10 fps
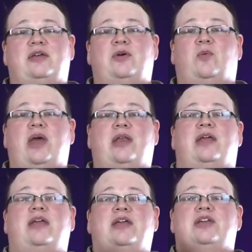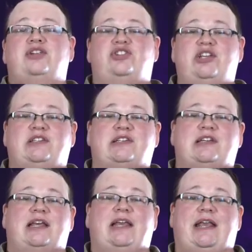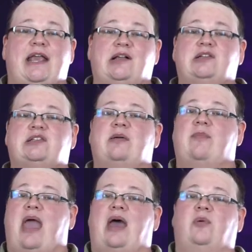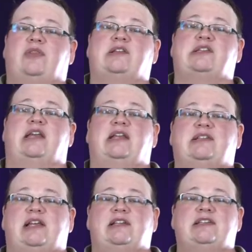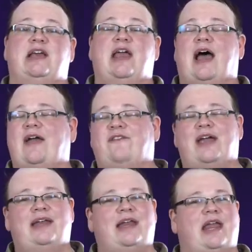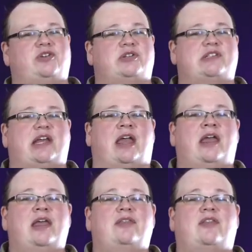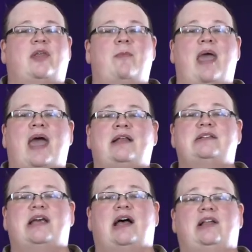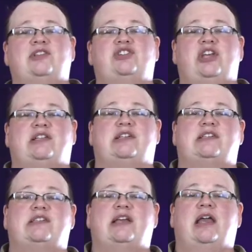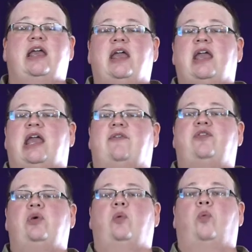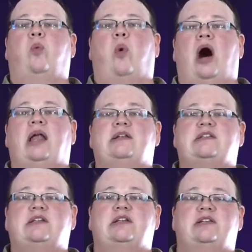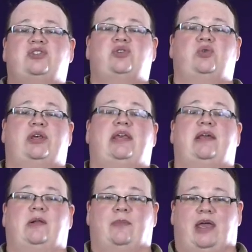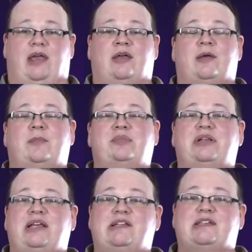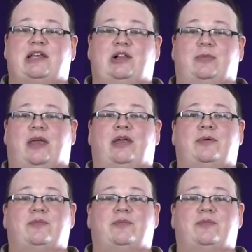When Jesus heals the man with the skin disease, I find it interesting that the man tells Jesus, "If you want to heal me, please heal me."